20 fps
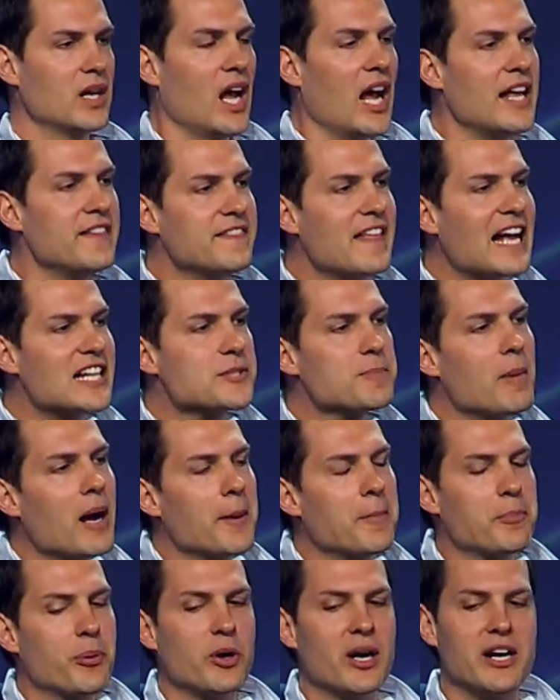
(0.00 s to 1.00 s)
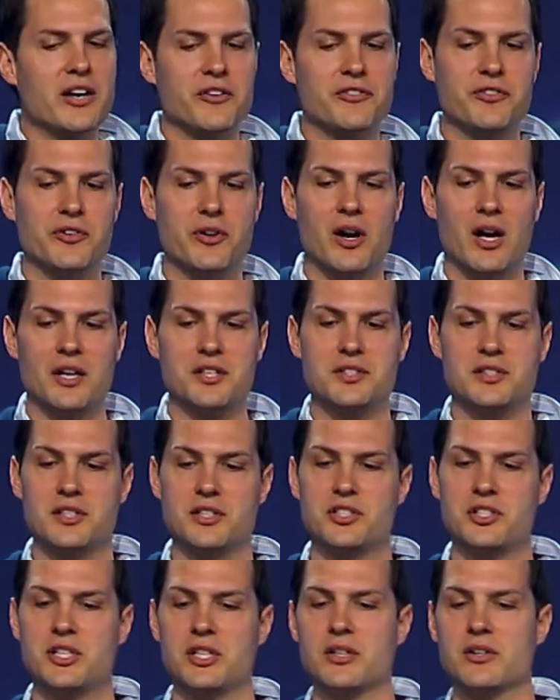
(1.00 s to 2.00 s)
And that's my prayer for us
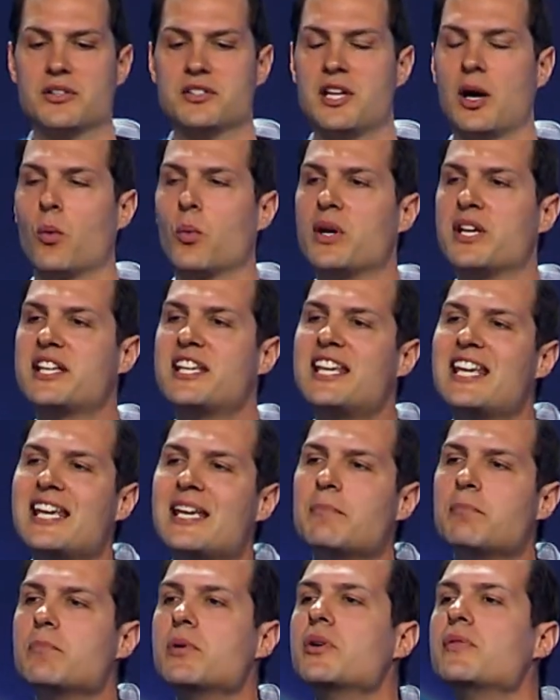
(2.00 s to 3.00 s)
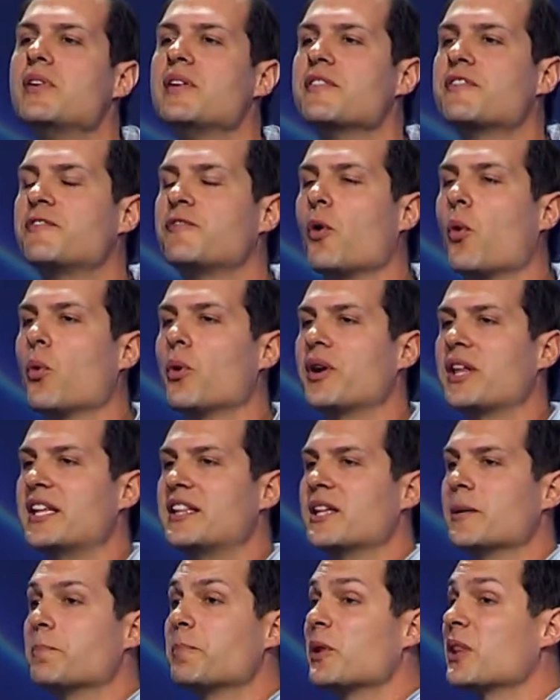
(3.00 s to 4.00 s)
this year, is that we keep moving forward in
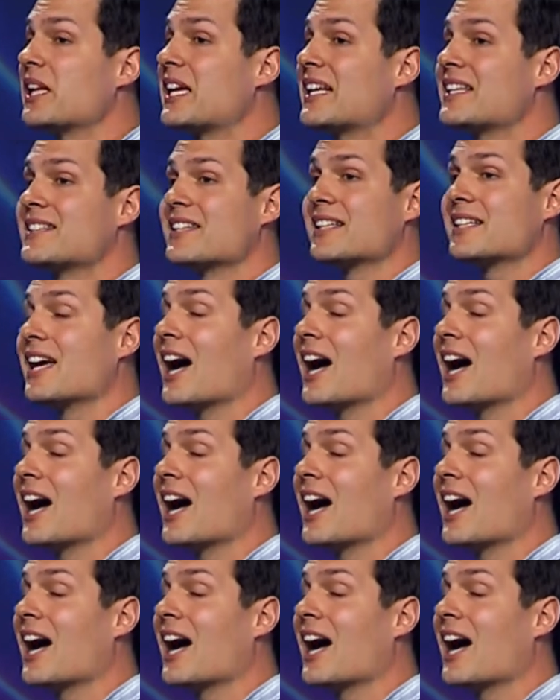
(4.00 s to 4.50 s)
the plans that